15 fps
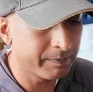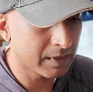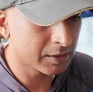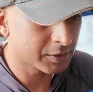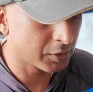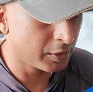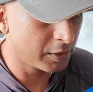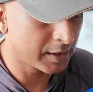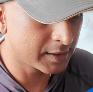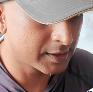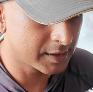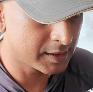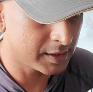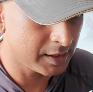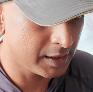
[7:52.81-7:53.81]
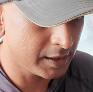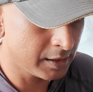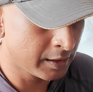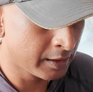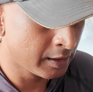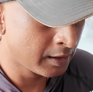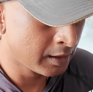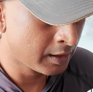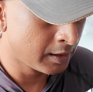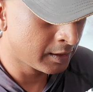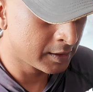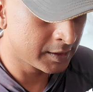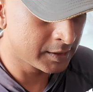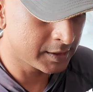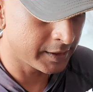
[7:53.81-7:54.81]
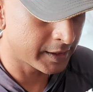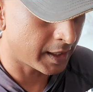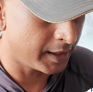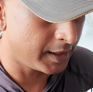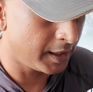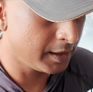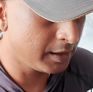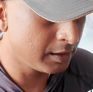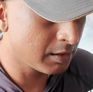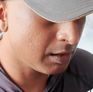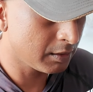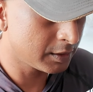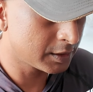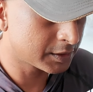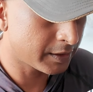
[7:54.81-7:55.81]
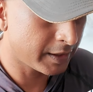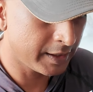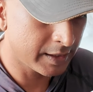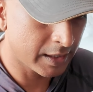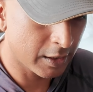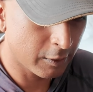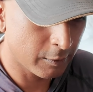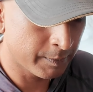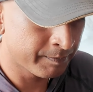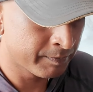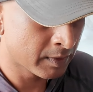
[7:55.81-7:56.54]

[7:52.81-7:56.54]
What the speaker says: So you can see this is in Canadian dollars right now,